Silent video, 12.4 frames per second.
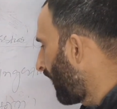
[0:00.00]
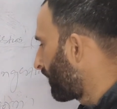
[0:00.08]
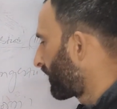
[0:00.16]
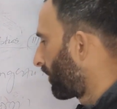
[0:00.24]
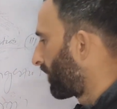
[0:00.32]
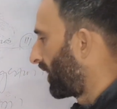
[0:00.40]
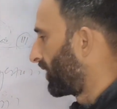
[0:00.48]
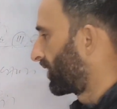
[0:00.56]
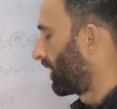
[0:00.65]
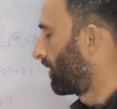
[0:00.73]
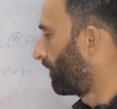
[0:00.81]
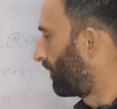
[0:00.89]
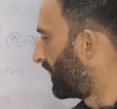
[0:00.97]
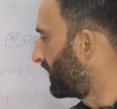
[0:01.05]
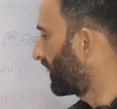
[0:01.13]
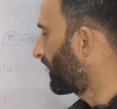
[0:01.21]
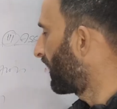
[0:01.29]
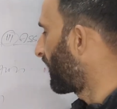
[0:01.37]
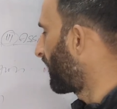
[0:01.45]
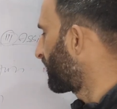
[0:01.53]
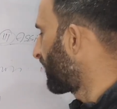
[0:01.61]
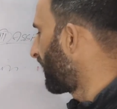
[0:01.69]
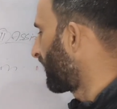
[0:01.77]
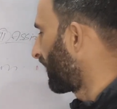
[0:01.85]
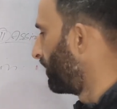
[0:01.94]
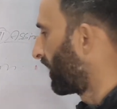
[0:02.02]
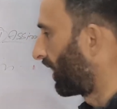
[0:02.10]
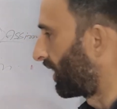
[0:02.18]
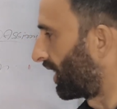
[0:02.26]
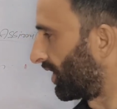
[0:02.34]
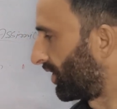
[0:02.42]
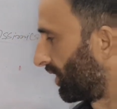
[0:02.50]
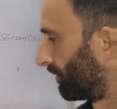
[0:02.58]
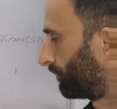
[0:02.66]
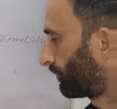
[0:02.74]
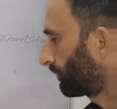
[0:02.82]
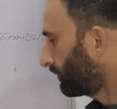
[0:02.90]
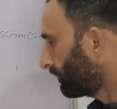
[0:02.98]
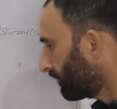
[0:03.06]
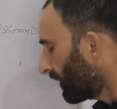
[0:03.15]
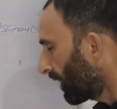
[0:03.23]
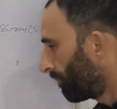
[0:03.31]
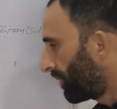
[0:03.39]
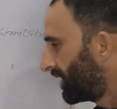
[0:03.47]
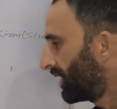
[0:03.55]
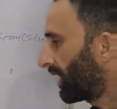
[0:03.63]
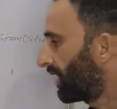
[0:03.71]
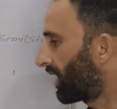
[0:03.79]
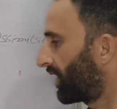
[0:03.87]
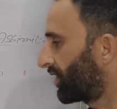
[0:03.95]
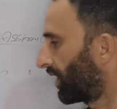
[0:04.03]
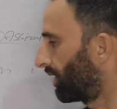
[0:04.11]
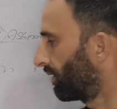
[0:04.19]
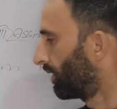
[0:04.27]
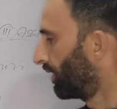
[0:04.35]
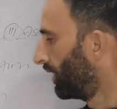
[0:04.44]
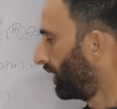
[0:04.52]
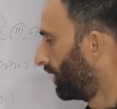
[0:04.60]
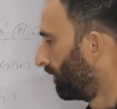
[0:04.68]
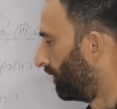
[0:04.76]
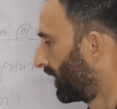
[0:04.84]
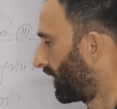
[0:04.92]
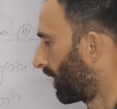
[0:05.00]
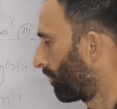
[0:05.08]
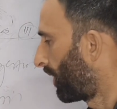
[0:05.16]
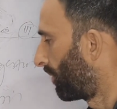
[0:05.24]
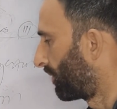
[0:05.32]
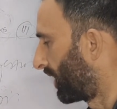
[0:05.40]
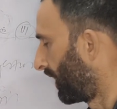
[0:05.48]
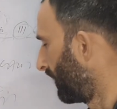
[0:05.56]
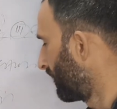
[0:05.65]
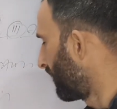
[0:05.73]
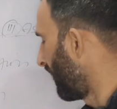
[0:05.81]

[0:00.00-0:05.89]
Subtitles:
types of digestion: physical digestion and chemical digestion. Physical digestion with the help of teeth